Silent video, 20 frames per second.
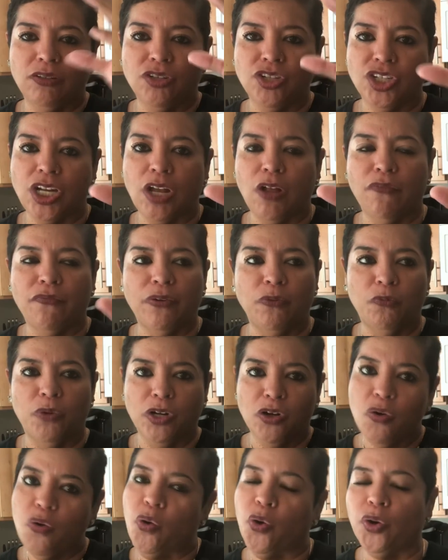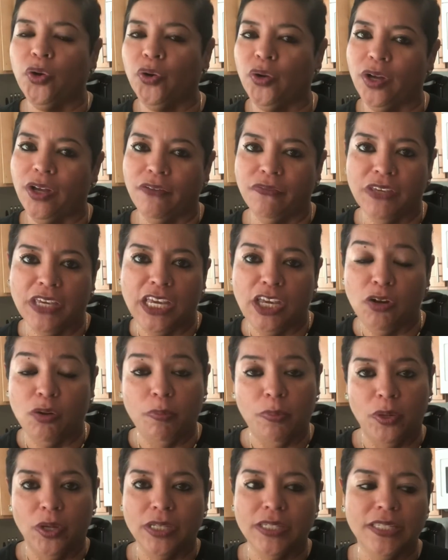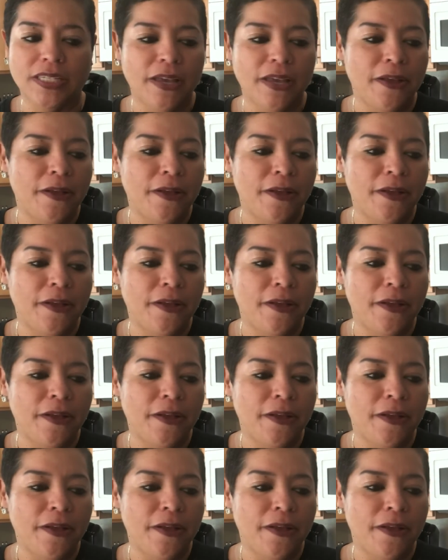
shelf in one corner of keto books.